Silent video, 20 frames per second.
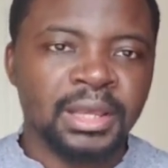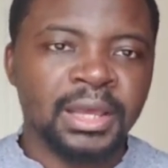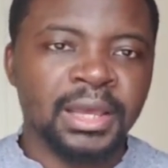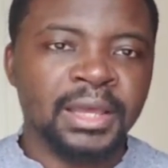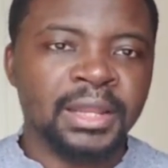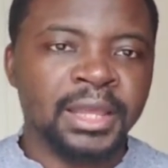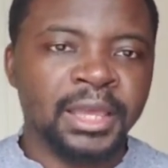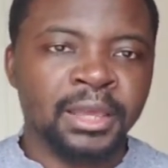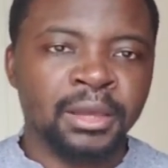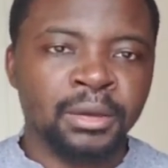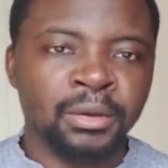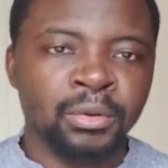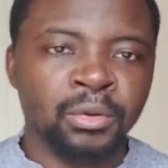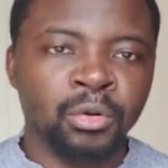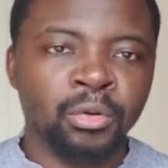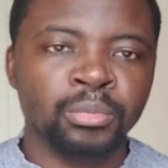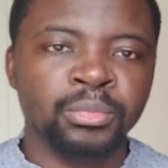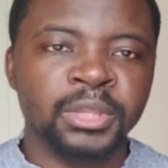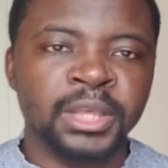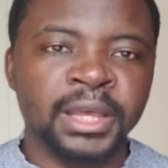and I
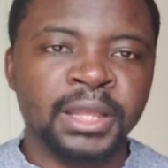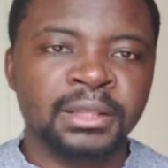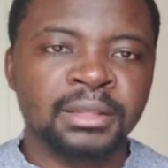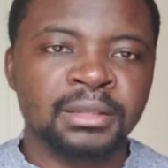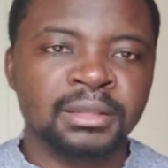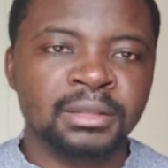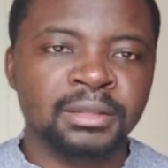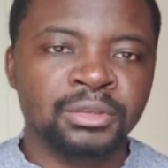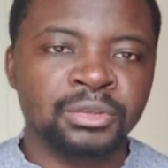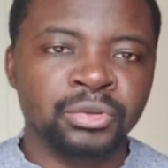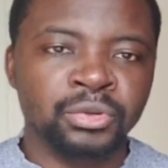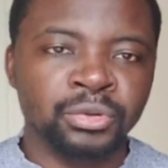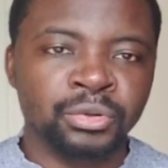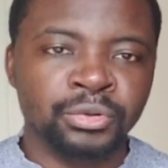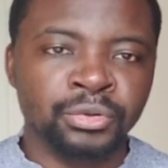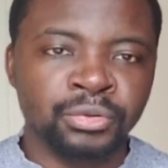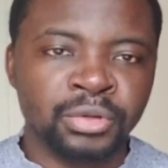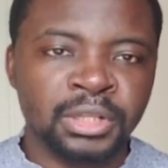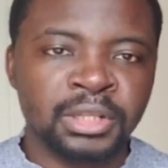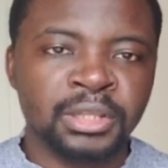hope that
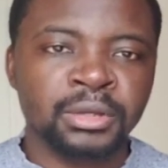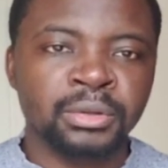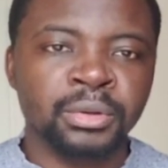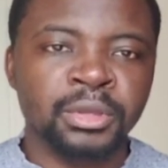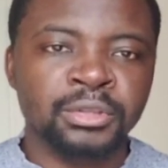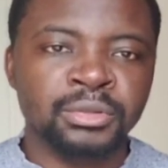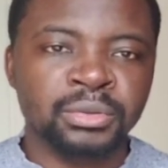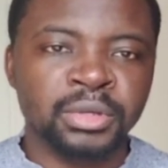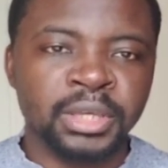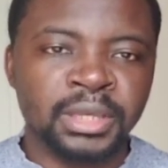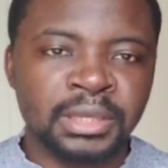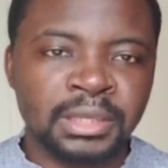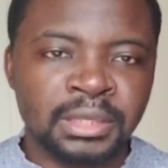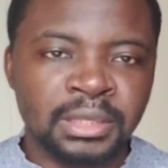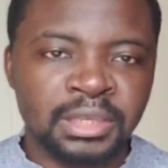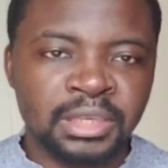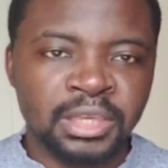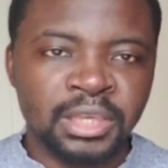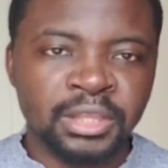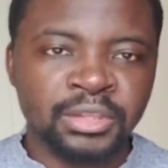you're really going to
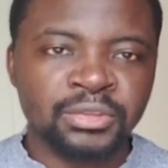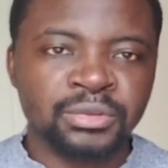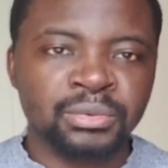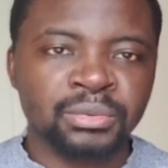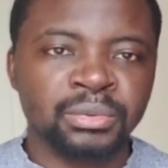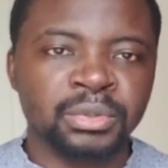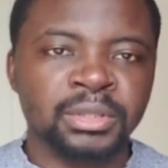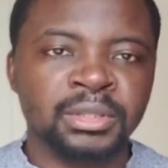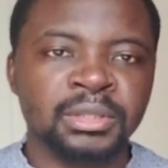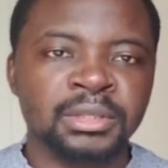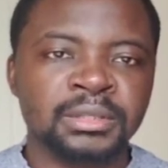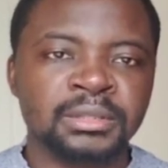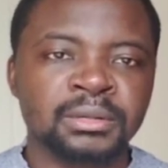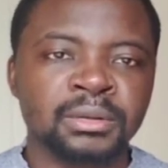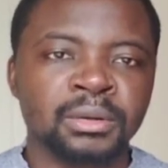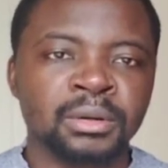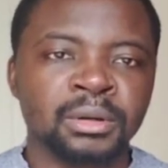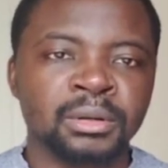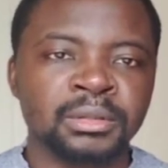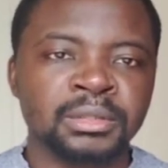engage with this
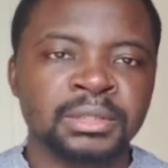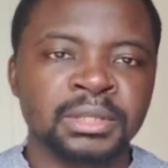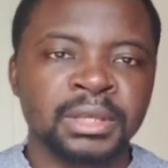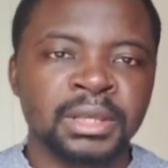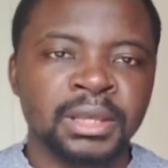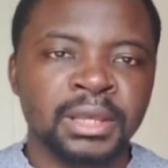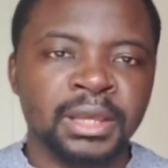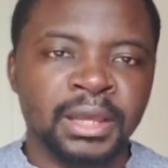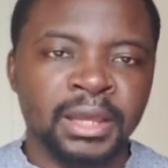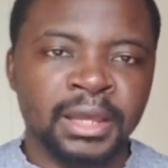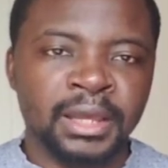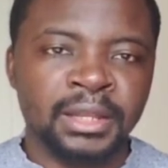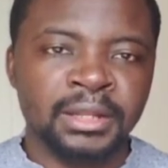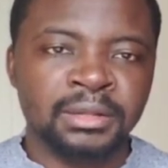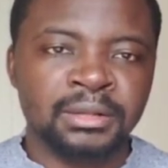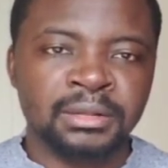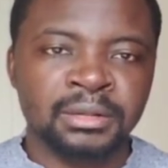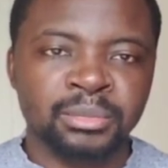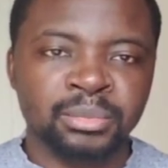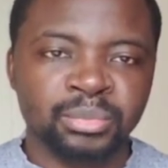course
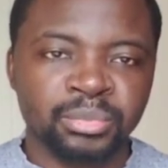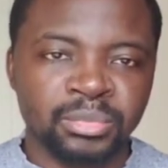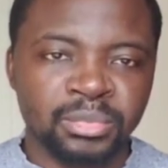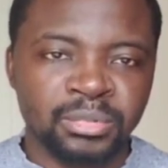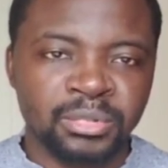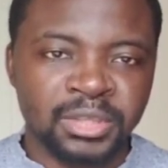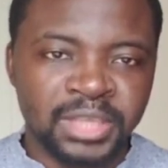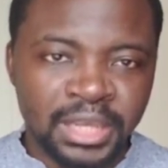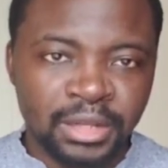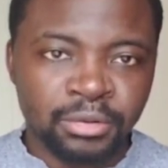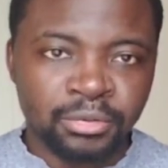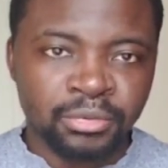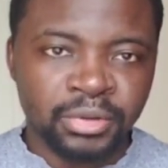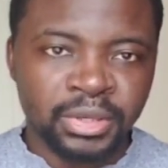and get